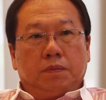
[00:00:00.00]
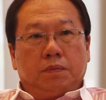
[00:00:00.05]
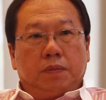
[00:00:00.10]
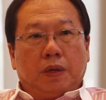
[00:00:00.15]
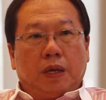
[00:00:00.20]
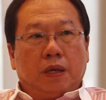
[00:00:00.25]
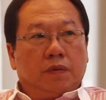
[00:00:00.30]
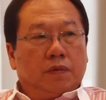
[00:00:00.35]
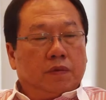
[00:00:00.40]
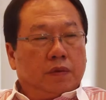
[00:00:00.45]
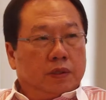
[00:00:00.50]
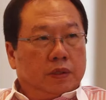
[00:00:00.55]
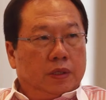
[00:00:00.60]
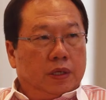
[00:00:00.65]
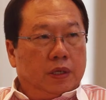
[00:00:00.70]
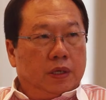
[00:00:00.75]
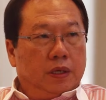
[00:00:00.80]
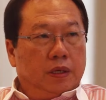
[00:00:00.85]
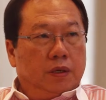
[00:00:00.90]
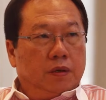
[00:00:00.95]
End of the
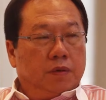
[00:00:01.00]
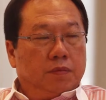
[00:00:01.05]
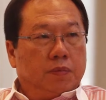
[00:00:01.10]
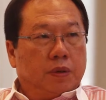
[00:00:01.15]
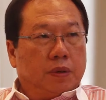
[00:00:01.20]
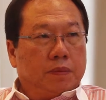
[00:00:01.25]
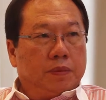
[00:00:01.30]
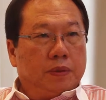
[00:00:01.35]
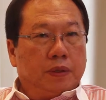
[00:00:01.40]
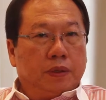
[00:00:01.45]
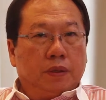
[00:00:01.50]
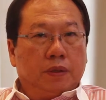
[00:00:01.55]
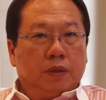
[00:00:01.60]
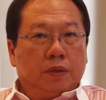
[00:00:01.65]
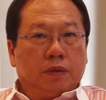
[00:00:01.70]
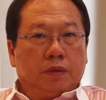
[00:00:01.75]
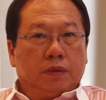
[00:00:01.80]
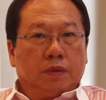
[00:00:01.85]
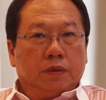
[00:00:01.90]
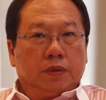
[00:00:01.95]
day, you probably
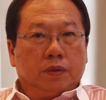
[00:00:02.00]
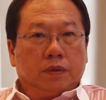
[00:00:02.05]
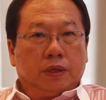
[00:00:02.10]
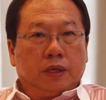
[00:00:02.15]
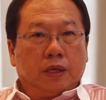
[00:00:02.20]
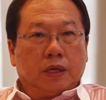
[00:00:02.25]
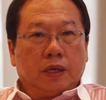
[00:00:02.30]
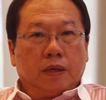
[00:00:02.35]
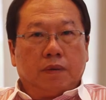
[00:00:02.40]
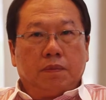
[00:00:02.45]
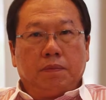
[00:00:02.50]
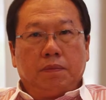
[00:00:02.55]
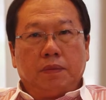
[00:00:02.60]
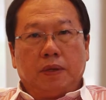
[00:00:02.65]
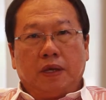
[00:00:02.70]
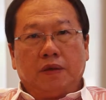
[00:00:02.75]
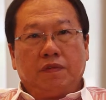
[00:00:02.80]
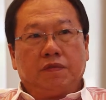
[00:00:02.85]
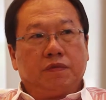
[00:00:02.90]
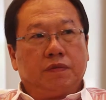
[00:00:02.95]
your income
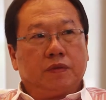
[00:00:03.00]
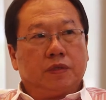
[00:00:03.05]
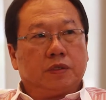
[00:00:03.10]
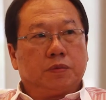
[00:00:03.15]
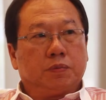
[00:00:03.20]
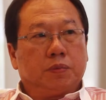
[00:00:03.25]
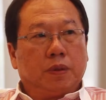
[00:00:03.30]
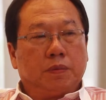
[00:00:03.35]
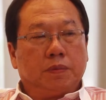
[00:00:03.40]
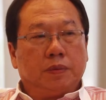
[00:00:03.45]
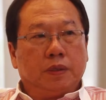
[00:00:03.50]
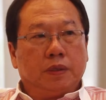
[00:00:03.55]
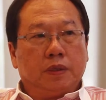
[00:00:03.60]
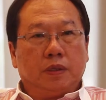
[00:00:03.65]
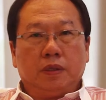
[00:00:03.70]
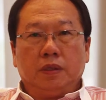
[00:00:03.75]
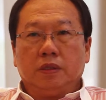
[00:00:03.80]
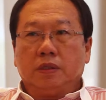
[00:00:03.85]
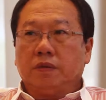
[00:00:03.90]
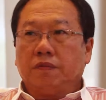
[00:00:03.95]
left is probably
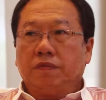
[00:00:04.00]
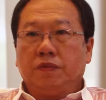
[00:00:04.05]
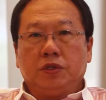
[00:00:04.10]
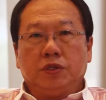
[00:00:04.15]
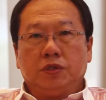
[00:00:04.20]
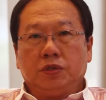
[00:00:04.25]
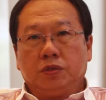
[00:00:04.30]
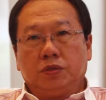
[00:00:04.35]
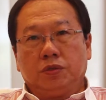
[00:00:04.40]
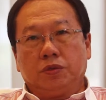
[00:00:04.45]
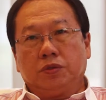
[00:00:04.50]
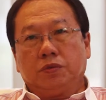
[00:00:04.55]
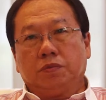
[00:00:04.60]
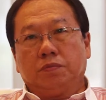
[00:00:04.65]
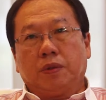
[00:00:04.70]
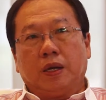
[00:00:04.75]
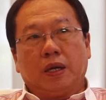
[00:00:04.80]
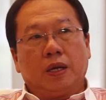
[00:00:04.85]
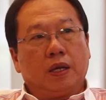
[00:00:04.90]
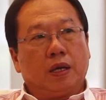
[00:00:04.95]
insufficient to
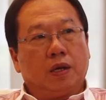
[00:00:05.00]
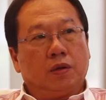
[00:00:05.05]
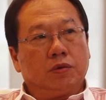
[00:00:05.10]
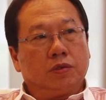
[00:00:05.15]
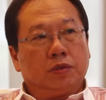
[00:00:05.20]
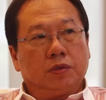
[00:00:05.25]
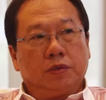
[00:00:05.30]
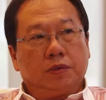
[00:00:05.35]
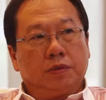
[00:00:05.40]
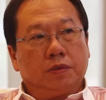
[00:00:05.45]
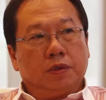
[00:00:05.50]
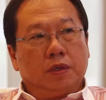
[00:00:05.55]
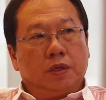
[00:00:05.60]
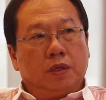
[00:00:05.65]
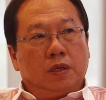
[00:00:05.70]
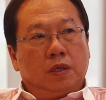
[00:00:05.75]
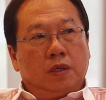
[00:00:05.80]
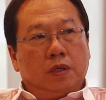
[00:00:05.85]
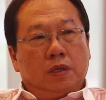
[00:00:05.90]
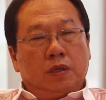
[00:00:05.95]
buy a house.
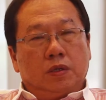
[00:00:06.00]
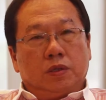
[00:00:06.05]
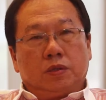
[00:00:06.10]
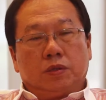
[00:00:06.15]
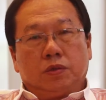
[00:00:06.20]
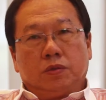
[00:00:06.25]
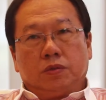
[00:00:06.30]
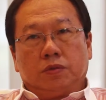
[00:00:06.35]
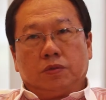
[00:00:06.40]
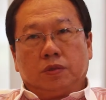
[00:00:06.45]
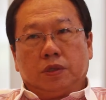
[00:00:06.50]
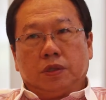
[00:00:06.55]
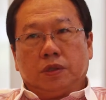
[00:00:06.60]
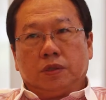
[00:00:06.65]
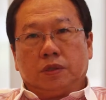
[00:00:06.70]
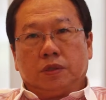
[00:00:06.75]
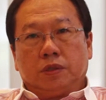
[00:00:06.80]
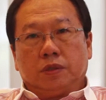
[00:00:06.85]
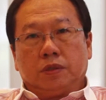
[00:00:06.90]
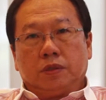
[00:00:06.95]
So
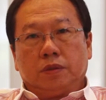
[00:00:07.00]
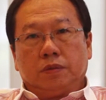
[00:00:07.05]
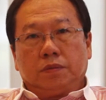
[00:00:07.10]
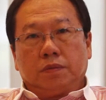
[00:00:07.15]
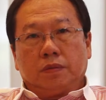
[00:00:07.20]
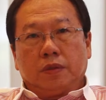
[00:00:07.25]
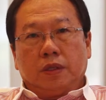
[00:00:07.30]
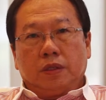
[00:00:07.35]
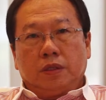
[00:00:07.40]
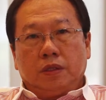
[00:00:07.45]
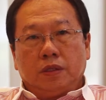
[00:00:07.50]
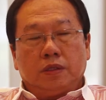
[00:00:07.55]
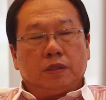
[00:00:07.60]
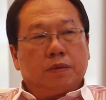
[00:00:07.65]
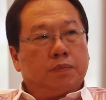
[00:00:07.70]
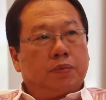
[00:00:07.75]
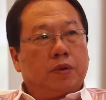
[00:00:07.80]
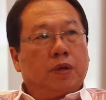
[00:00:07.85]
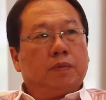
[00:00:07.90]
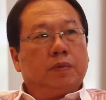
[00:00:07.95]
this is the
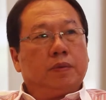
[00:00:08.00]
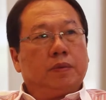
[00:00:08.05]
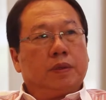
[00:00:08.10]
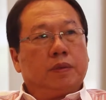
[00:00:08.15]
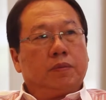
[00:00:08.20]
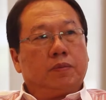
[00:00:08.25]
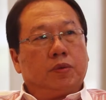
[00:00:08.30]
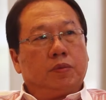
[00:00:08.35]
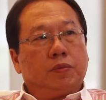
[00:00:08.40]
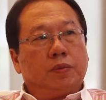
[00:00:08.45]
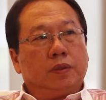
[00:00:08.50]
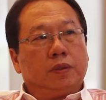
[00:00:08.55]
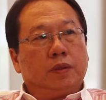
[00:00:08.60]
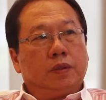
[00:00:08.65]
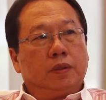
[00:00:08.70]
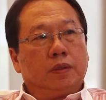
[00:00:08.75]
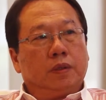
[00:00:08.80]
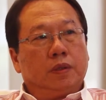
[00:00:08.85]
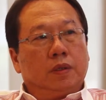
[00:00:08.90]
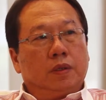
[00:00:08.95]
problem at the moment.
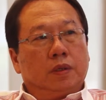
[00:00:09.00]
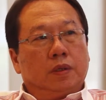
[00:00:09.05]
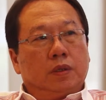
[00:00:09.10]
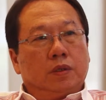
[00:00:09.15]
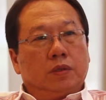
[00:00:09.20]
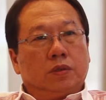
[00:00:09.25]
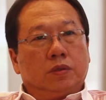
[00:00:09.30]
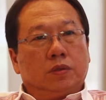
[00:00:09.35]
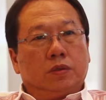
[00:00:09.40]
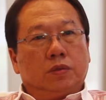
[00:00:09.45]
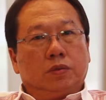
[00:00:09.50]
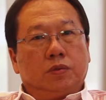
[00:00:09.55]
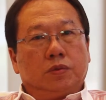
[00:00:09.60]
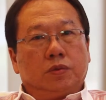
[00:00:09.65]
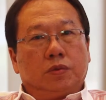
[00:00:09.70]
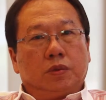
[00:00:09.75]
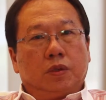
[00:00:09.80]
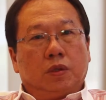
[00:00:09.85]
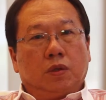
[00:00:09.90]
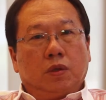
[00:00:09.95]

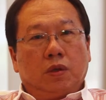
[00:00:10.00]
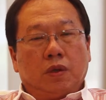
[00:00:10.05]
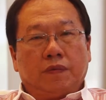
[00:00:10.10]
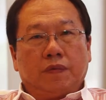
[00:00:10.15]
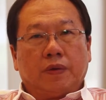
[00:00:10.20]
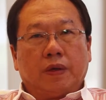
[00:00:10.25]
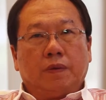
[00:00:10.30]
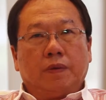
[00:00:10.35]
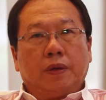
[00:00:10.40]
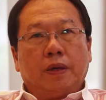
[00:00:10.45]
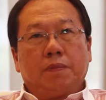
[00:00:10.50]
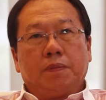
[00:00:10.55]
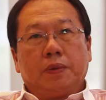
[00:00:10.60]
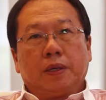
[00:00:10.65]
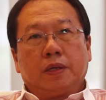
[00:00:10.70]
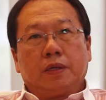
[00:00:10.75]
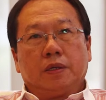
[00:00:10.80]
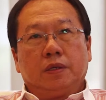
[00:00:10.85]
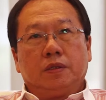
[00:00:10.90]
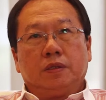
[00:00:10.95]
So a lot of our
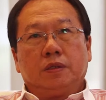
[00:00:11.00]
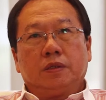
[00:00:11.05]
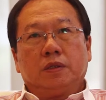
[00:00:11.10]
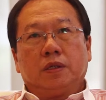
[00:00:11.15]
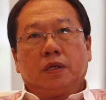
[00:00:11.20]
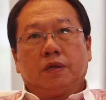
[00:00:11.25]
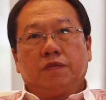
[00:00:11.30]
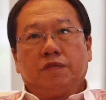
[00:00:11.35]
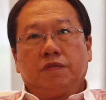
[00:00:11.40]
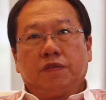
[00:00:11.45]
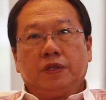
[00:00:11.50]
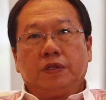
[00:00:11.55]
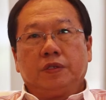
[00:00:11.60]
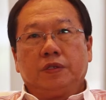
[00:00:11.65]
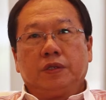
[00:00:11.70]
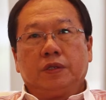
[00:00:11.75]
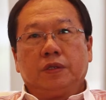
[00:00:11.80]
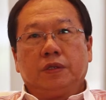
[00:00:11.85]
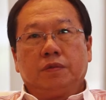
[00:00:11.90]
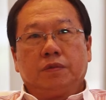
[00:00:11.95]
applicants are
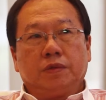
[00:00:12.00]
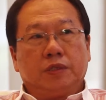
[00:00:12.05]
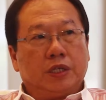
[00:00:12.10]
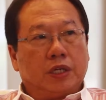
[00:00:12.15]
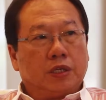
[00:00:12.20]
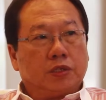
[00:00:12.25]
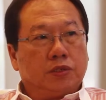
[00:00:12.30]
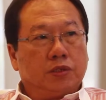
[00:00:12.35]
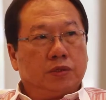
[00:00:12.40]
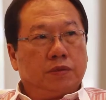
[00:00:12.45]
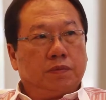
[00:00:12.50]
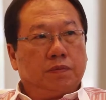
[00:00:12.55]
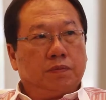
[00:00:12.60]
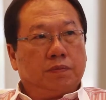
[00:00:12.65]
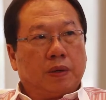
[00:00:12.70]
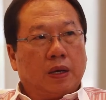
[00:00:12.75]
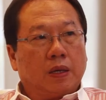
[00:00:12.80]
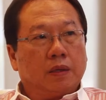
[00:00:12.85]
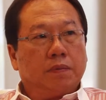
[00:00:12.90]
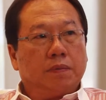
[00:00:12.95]
facing rejection
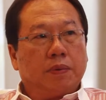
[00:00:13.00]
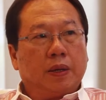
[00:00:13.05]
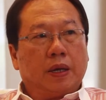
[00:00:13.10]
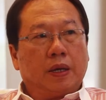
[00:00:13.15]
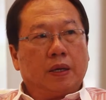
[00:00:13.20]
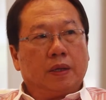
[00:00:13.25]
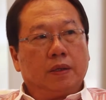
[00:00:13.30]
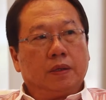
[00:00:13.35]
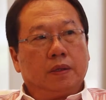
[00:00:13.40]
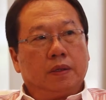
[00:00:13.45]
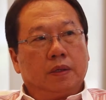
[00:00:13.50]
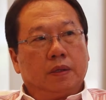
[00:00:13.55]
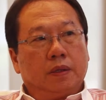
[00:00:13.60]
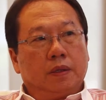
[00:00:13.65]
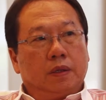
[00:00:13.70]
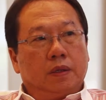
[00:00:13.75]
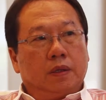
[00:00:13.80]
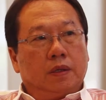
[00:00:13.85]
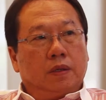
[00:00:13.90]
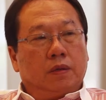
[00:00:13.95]
by the bank
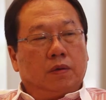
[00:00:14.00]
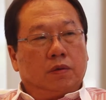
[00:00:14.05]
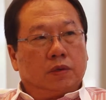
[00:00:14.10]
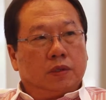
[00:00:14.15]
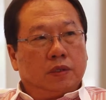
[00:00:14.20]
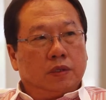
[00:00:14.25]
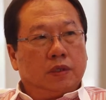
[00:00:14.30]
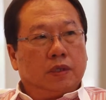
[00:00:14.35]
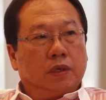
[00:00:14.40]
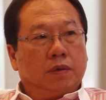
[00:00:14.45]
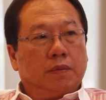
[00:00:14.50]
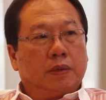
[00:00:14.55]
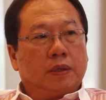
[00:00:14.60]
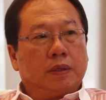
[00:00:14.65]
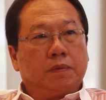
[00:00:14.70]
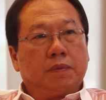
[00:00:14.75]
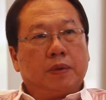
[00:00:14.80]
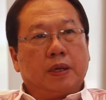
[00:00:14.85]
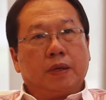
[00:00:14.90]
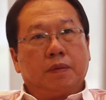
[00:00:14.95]
or turned down by the
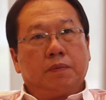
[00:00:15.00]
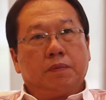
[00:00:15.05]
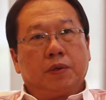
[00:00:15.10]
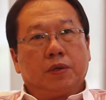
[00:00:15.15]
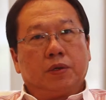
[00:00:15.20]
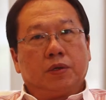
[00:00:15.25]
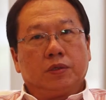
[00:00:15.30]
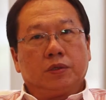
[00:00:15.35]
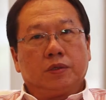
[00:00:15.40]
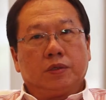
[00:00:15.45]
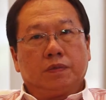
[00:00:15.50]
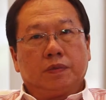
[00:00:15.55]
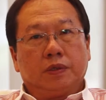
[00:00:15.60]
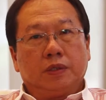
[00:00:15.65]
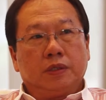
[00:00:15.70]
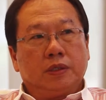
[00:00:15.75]
bank because of this